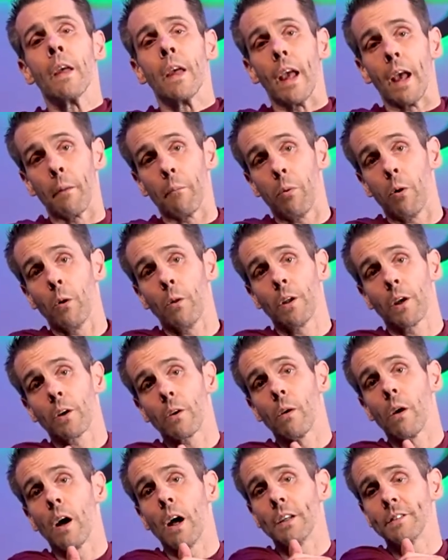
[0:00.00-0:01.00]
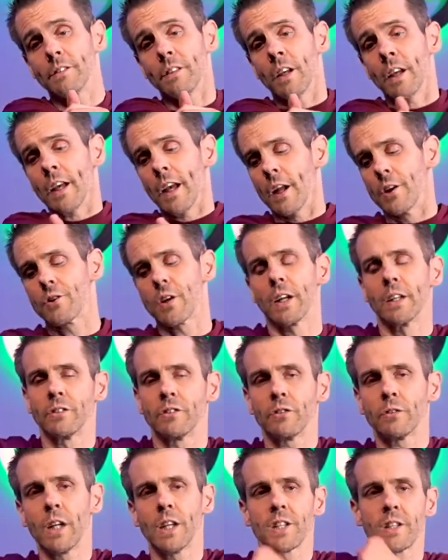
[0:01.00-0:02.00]
and pull it across and try to
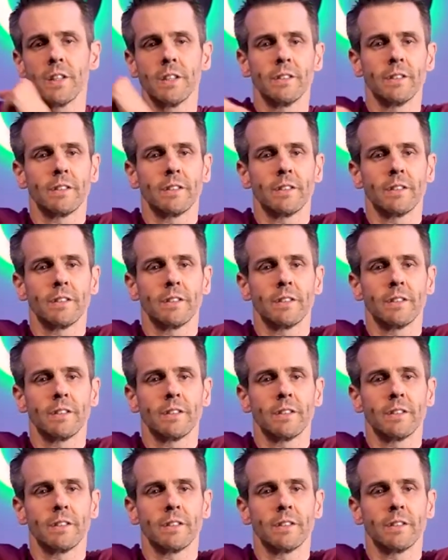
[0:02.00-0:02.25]
stretch this